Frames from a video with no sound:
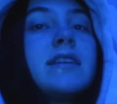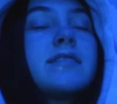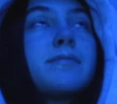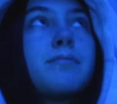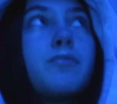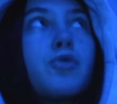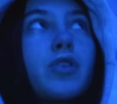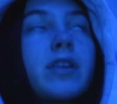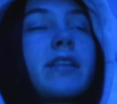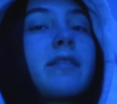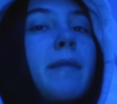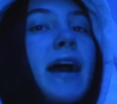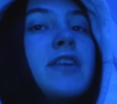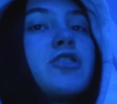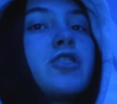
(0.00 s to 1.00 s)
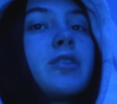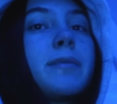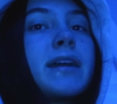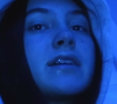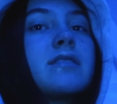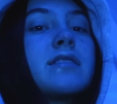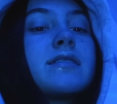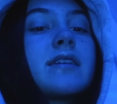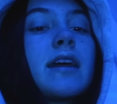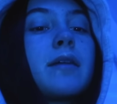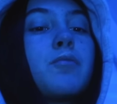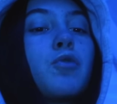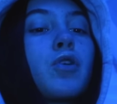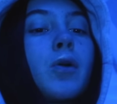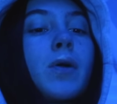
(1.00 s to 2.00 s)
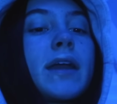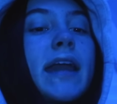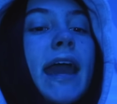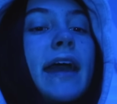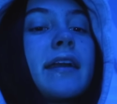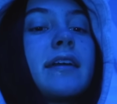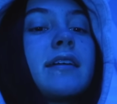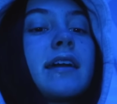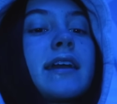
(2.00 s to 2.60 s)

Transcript: this more than The Bachelor because it's like more organic.